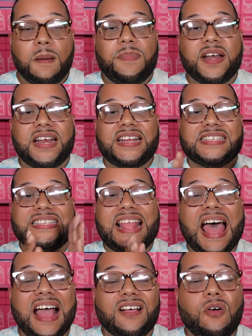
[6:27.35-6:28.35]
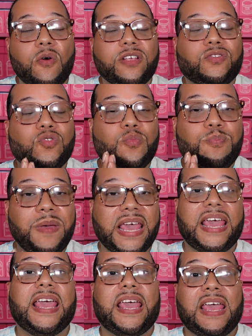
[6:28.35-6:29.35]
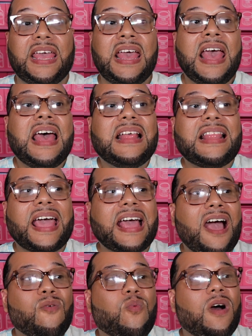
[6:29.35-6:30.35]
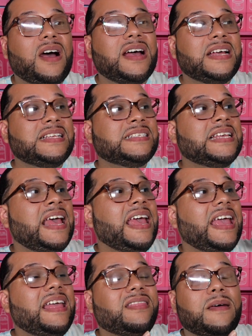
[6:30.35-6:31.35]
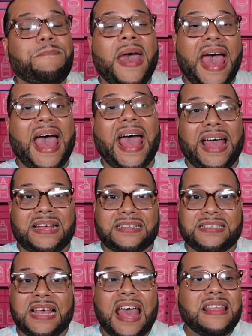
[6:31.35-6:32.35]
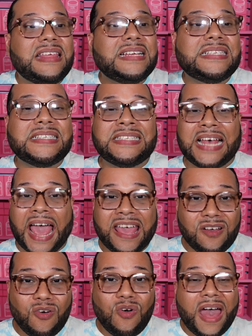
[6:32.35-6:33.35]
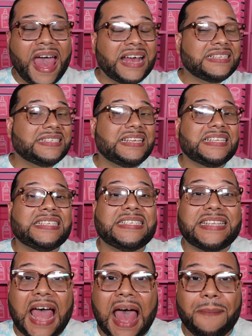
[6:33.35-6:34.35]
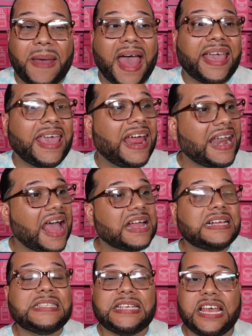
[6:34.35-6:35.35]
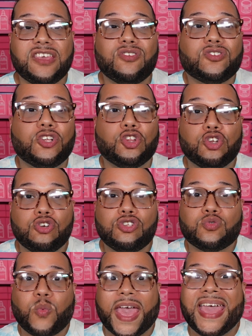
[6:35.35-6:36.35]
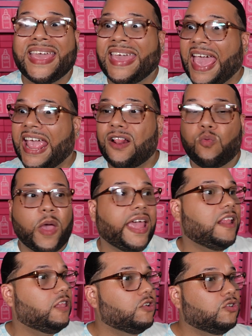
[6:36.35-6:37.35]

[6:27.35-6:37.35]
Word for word: but it is not going to be like I was in the past. This cycle has to stop. I cannot continue to lose weight, gain weight,